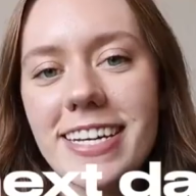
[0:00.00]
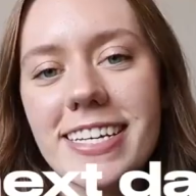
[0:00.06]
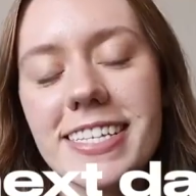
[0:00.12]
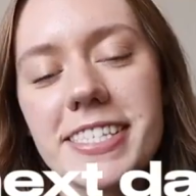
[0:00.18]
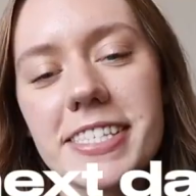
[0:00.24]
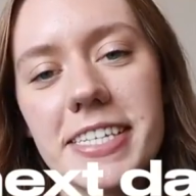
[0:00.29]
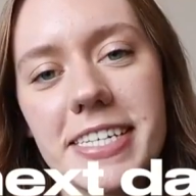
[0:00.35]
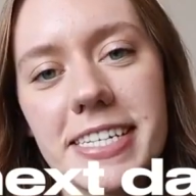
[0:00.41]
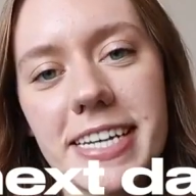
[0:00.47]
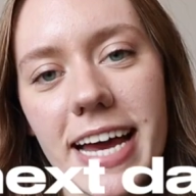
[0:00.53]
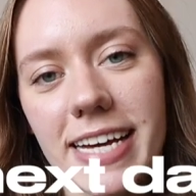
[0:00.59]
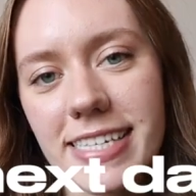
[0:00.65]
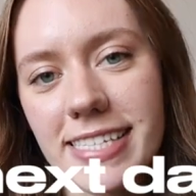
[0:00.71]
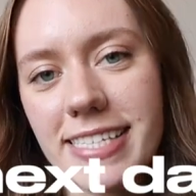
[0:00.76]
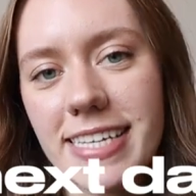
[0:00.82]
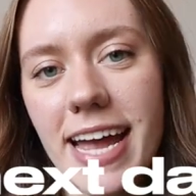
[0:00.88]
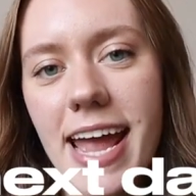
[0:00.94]
is the
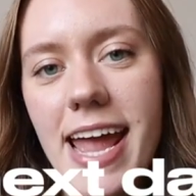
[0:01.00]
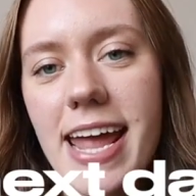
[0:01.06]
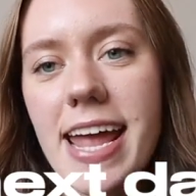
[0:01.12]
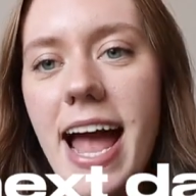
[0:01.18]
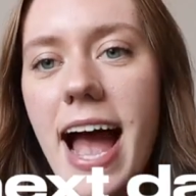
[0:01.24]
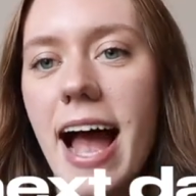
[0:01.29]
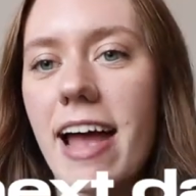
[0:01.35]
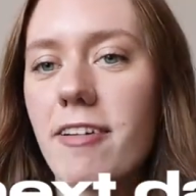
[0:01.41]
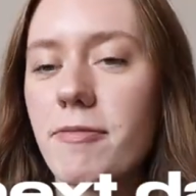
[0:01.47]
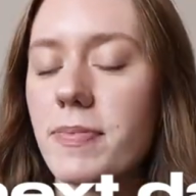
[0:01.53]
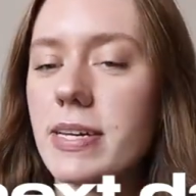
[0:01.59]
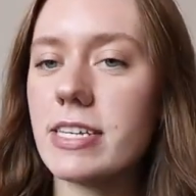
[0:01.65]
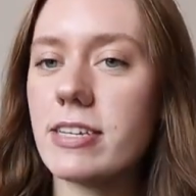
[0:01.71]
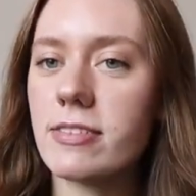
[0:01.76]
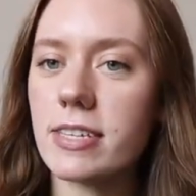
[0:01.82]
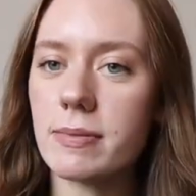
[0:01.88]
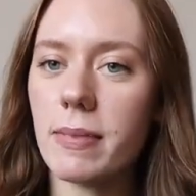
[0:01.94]
next day. I've
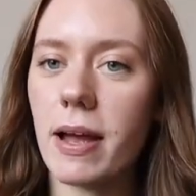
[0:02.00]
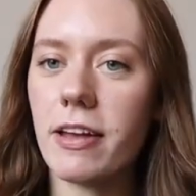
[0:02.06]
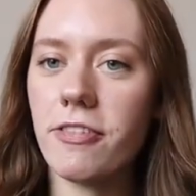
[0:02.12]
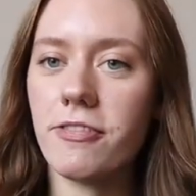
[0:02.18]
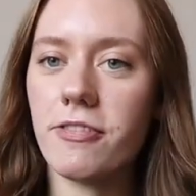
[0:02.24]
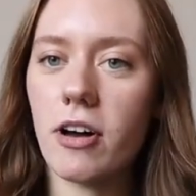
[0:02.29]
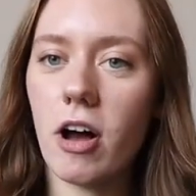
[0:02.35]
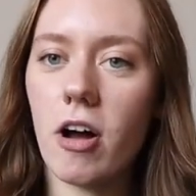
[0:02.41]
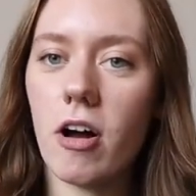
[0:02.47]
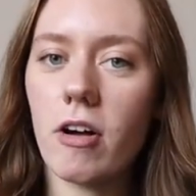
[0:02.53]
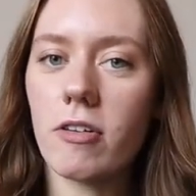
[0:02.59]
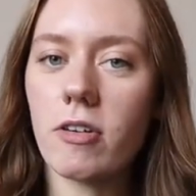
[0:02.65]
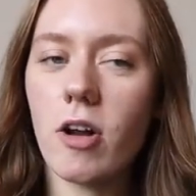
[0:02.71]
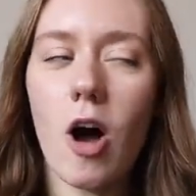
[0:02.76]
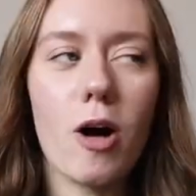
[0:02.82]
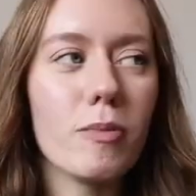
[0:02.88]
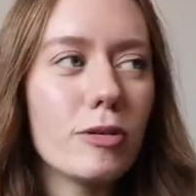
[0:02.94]
been using my phone
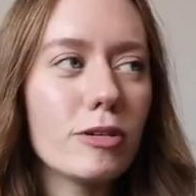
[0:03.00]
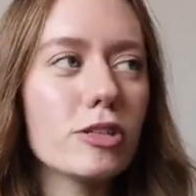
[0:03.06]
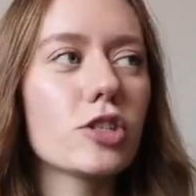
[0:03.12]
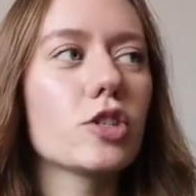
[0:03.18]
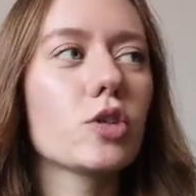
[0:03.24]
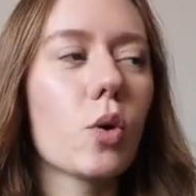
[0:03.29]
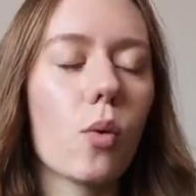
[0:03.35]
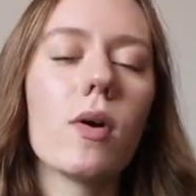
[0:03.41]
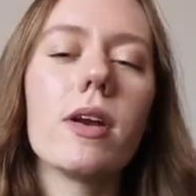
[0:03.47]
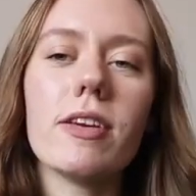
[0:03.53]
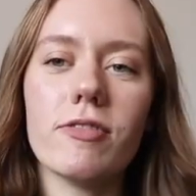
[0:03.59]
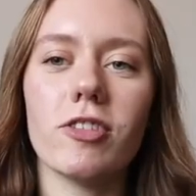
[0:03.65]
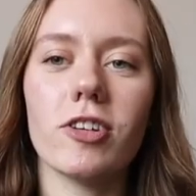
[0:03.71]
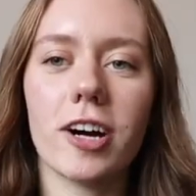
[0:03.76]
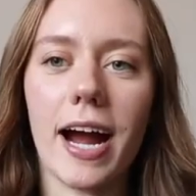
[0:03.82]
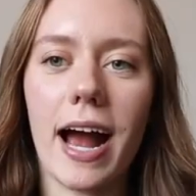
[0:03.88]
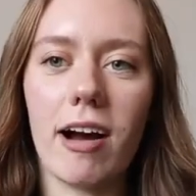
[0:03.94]
almost
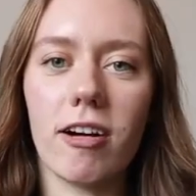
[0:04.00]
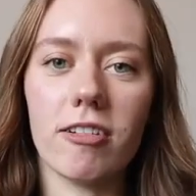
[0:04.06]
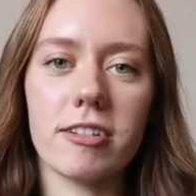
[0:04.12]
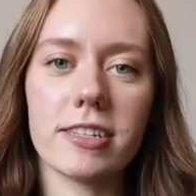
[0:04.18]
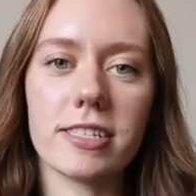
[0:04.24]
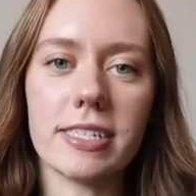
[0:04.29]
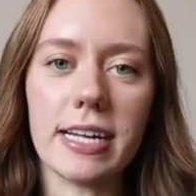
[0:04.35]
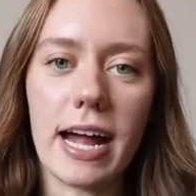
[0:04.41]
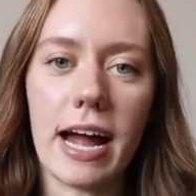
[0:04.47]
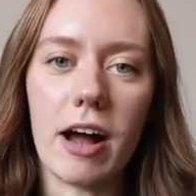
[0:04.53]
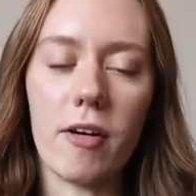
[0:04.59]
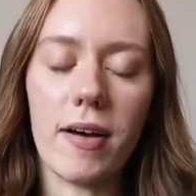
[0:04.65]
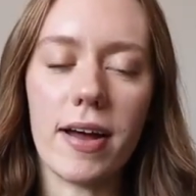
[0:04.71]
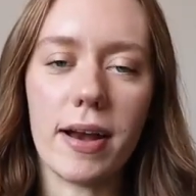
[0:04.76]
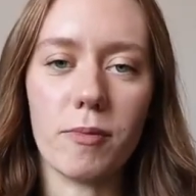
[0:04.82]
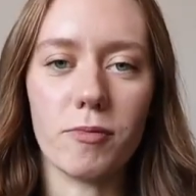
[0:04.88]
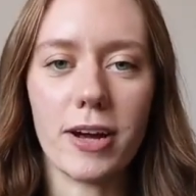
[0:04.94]
24 hours now,
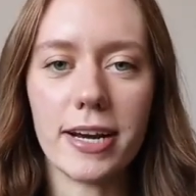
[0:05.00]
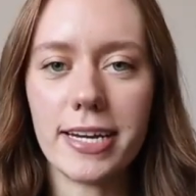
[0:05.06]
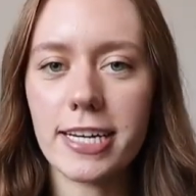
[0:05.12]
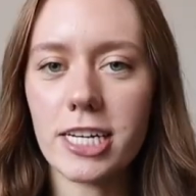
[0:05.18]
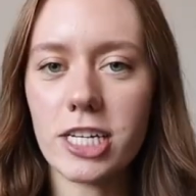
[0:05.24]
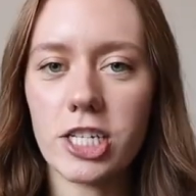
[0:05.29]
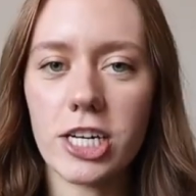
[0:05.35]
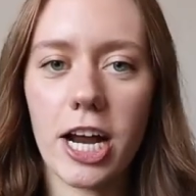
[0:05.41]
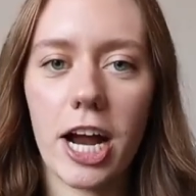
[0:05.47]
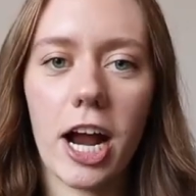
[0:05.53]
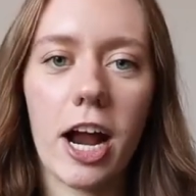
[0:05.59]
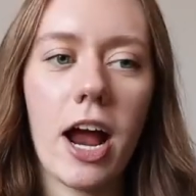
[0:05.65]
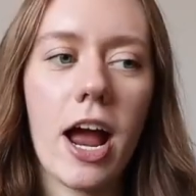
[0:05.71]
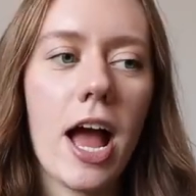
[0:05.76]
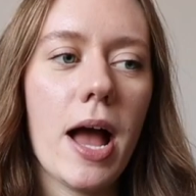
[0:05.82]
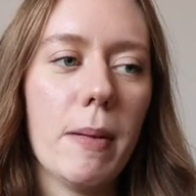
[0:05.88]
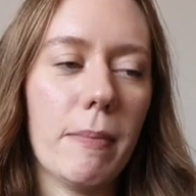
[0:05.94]
and I'm ready to
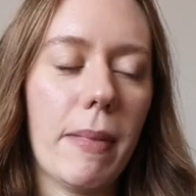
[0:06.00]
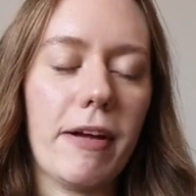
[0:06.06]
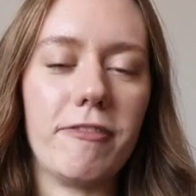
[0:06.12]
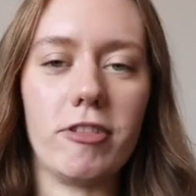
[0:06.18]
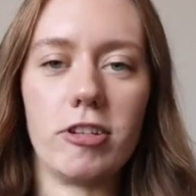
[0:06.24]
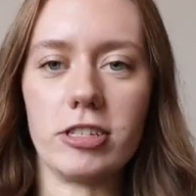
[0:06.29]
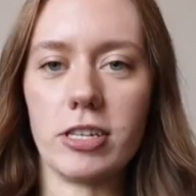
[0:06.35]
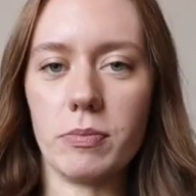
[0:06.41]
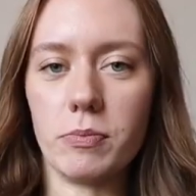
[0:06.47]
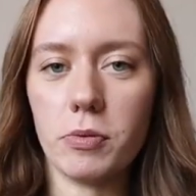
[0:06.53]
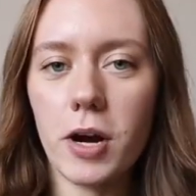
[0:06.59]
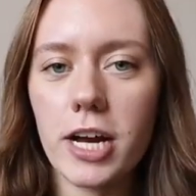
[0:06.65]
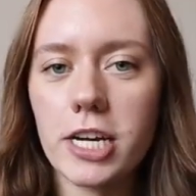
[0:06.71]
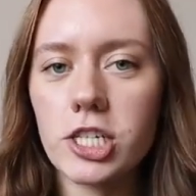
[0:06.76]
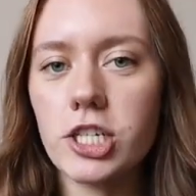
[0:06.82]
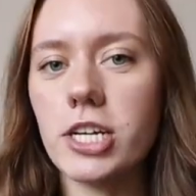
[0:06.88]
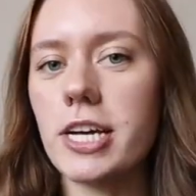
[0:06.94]
share my first
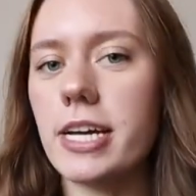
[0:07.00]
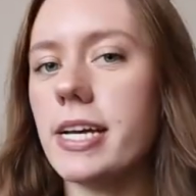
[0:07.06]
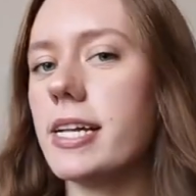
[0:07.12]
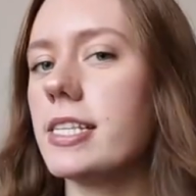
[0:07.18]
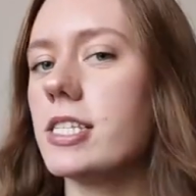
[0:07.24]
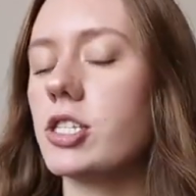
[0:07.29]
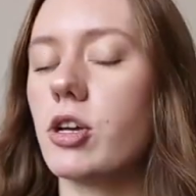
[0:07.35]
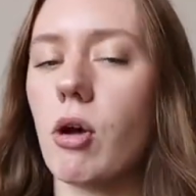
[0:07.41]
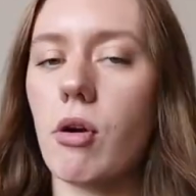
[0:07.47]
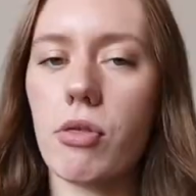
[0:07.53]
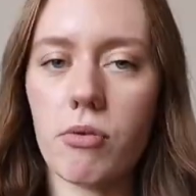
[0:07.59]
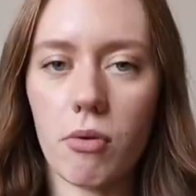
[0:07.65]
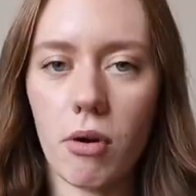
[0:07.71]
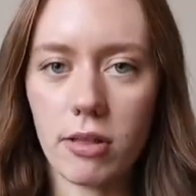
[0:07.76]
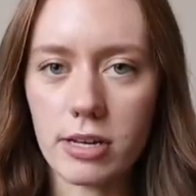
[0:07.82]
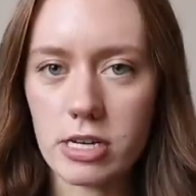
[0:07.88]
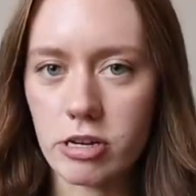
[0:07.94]
impressions, go
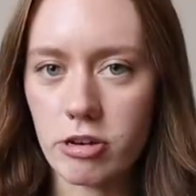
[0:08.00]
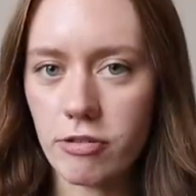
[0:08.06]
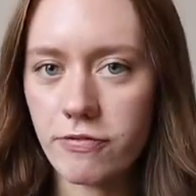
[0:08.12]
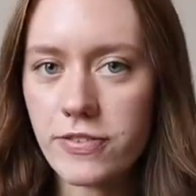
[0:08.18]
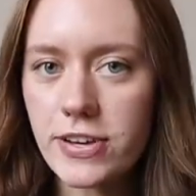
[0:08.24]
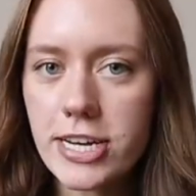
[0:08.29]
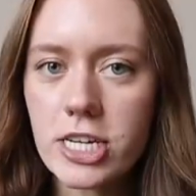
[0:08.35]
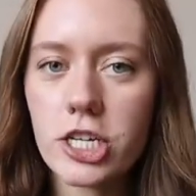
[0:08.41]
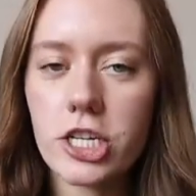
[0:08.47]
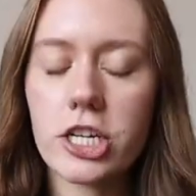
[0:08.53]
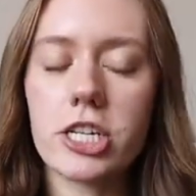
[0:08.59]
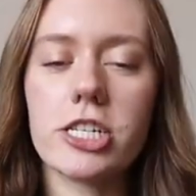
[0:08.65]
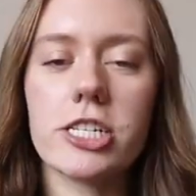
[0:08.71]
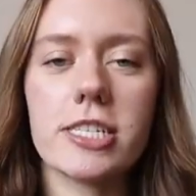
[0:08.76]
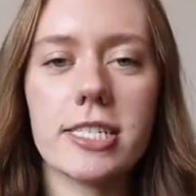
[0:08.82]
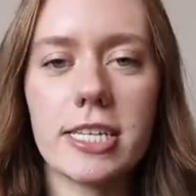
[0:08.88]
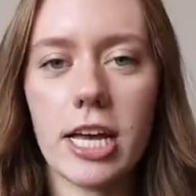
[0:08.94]
through all the new
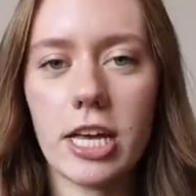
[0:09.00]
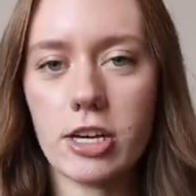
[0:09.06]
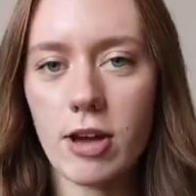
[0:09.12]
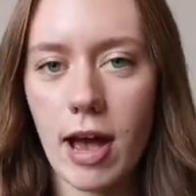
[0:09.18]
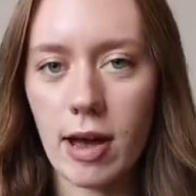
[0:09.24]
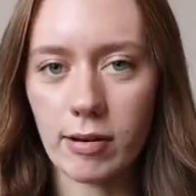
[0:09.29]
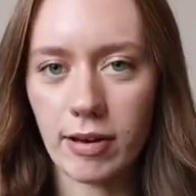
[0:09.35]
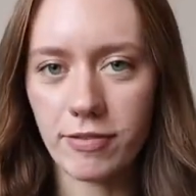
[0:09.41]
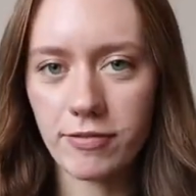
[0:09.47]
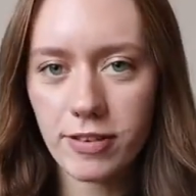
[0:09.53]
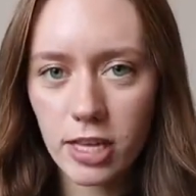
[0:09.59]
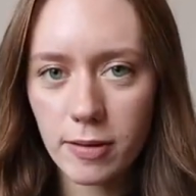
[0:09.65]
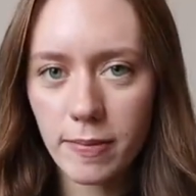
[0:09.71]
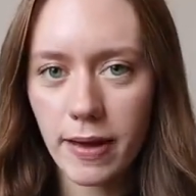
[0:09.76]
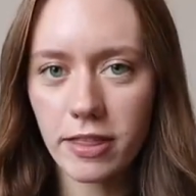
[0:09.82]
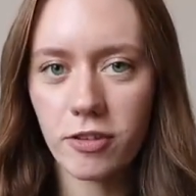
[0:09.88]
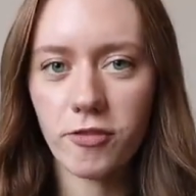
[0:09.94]
features, tell you how I feel
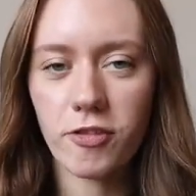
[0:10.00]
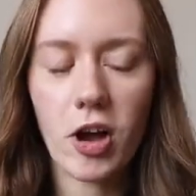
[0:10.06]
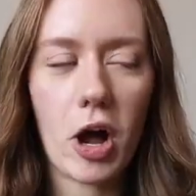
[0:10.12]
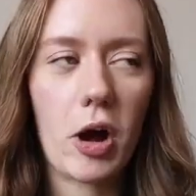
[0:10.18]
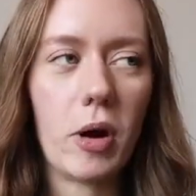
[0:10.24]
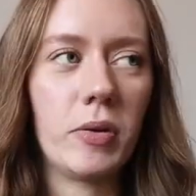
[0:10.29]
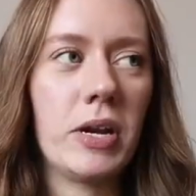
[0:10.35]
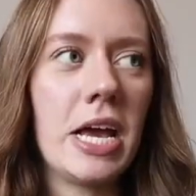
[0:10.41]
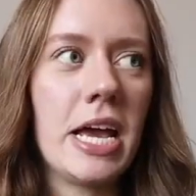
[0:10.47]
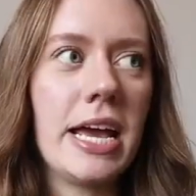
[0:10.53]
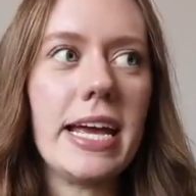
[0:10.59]
about the phone.